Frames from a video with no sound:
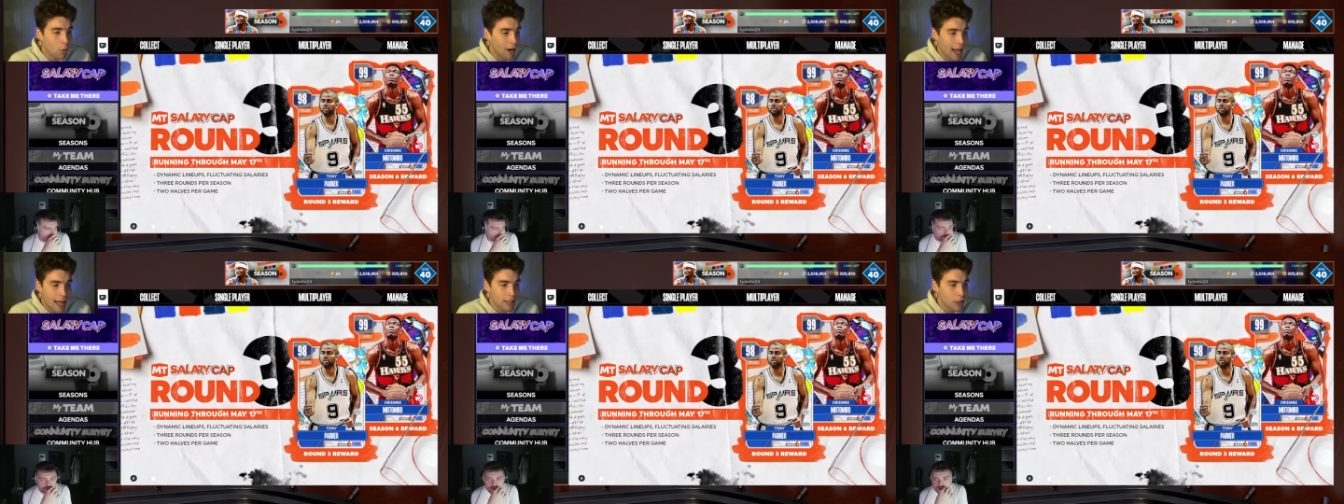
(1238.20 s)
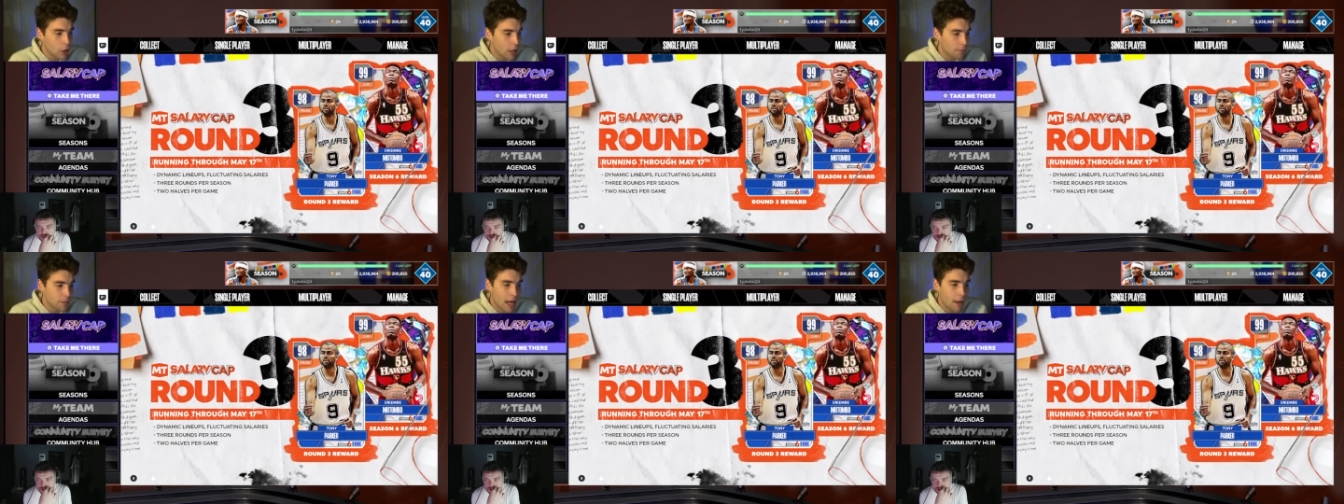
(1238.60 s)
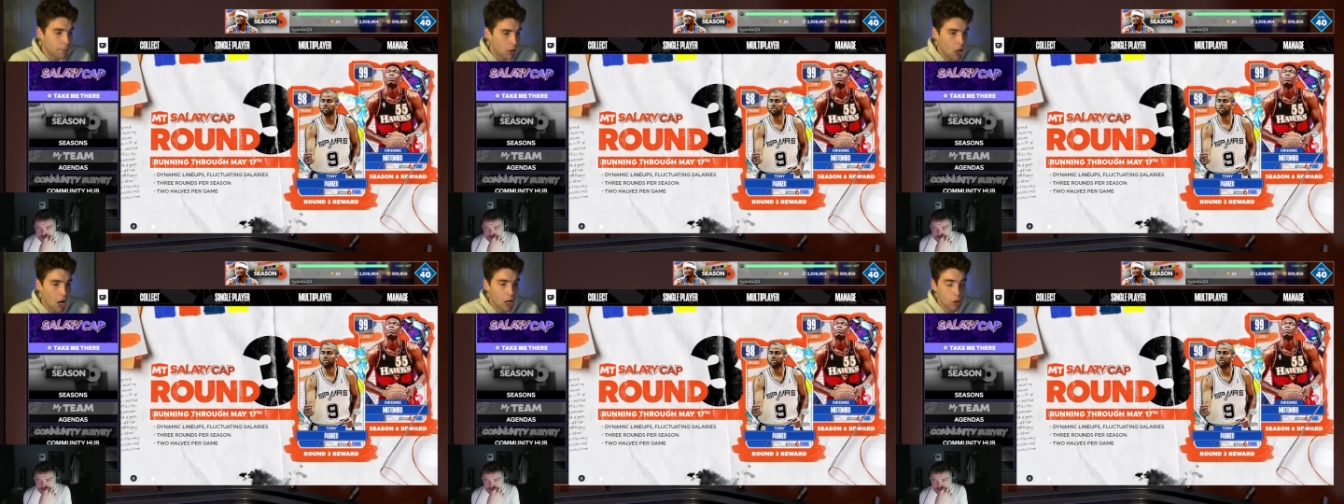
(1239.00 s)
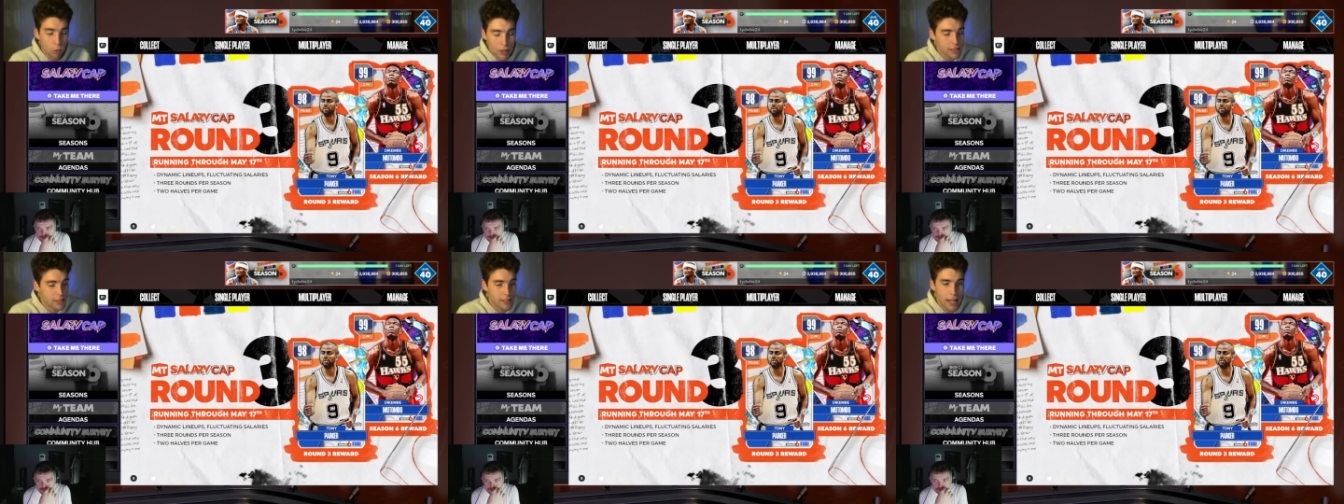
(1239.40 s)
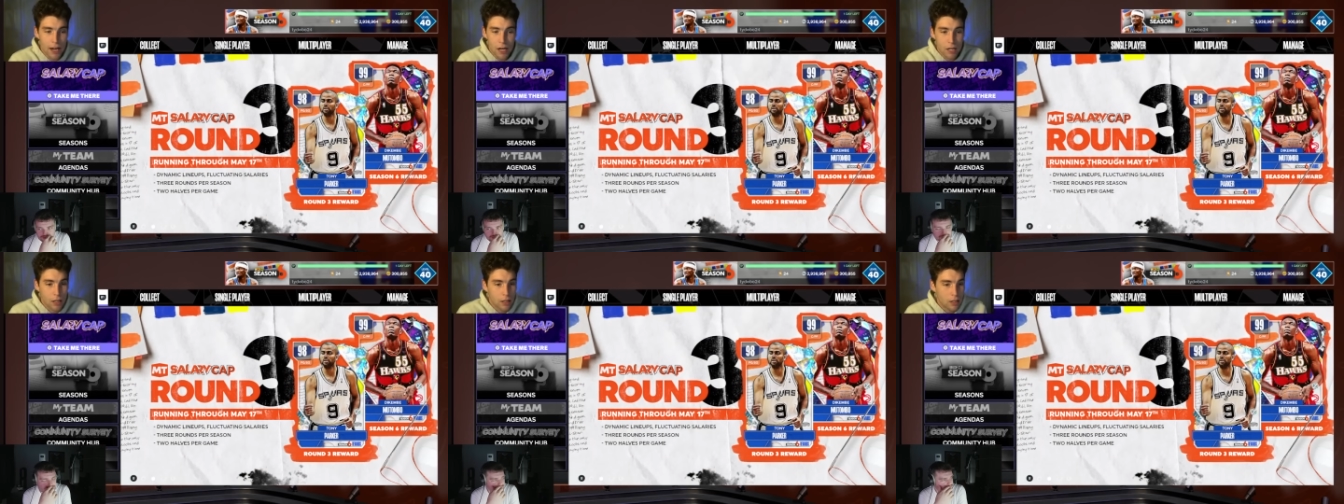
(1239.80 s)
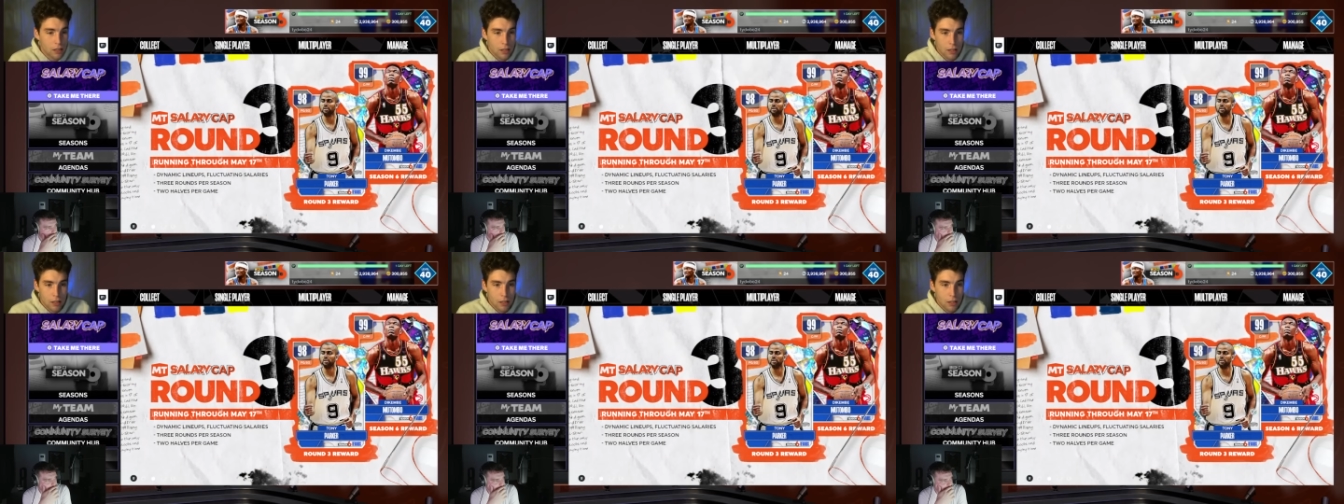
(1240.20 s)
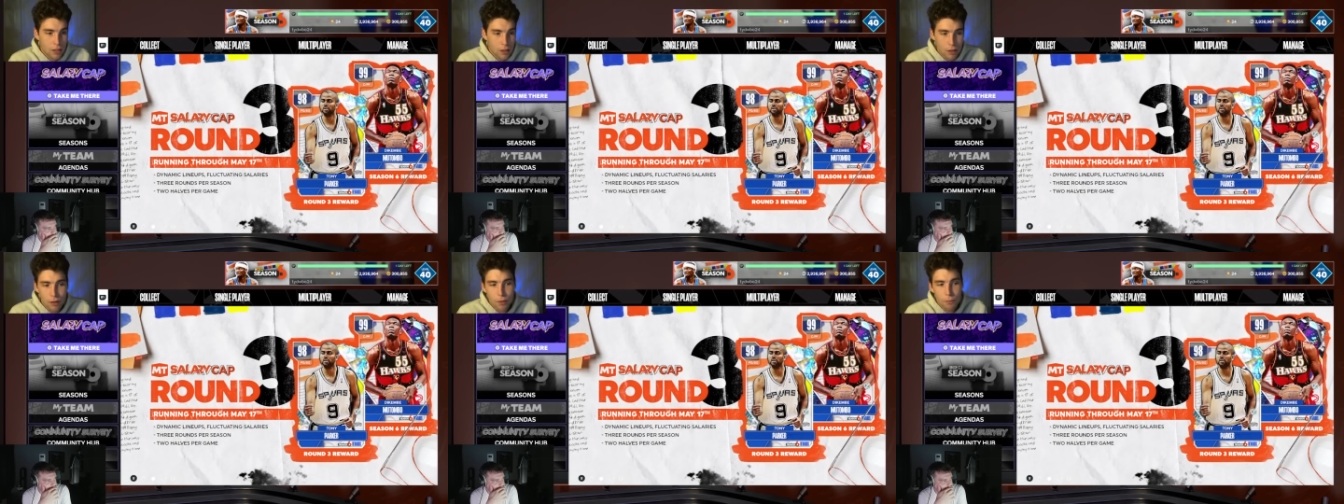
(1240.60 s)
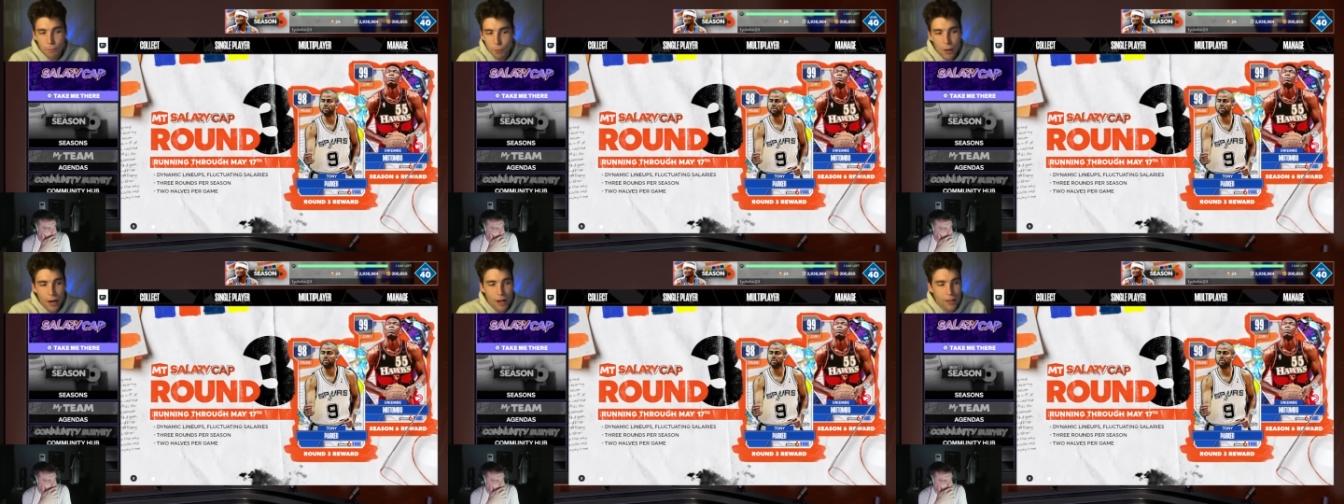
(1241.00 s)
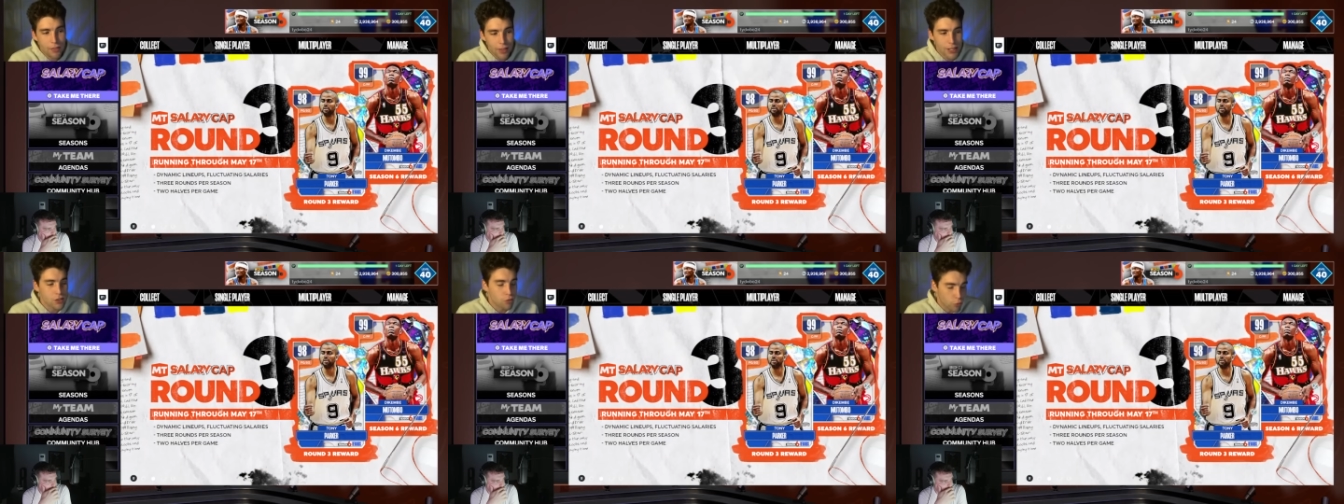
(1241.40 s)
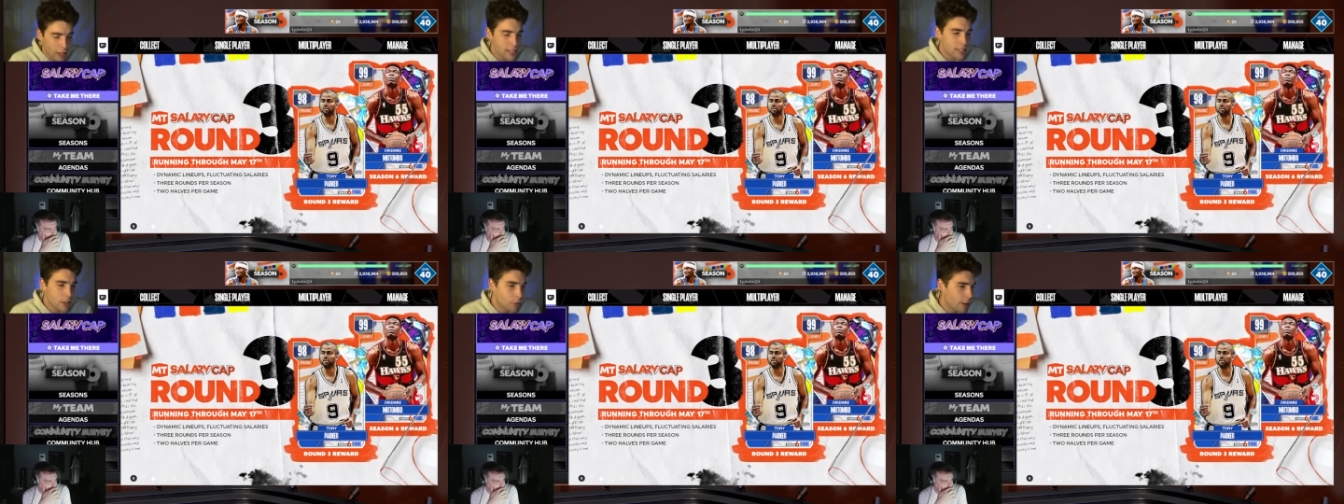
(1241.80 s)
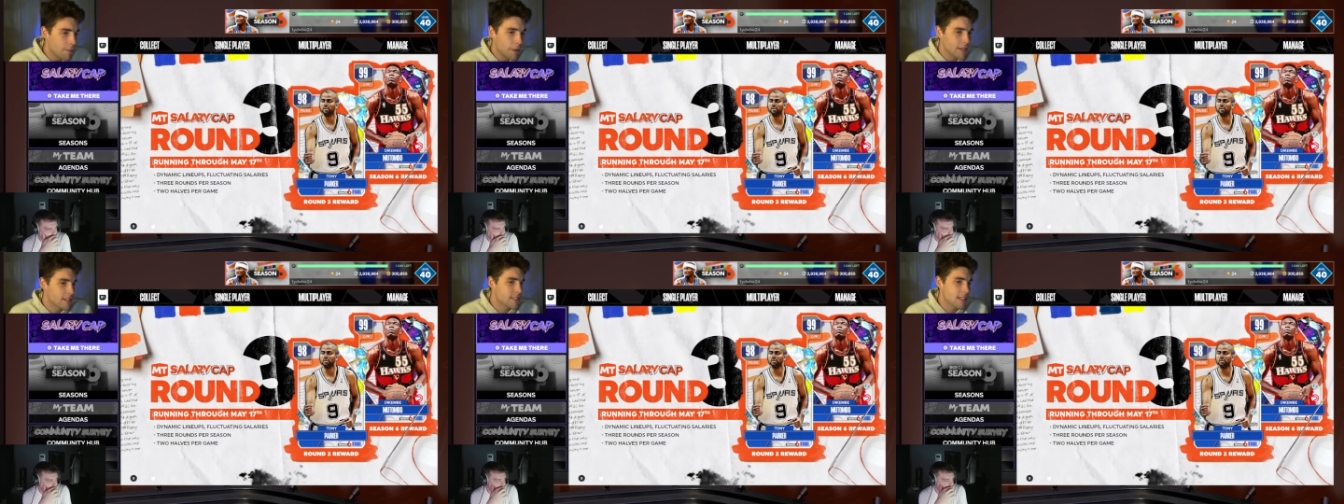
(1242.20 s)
when I load up that blog. What's there? But this rinse and repeat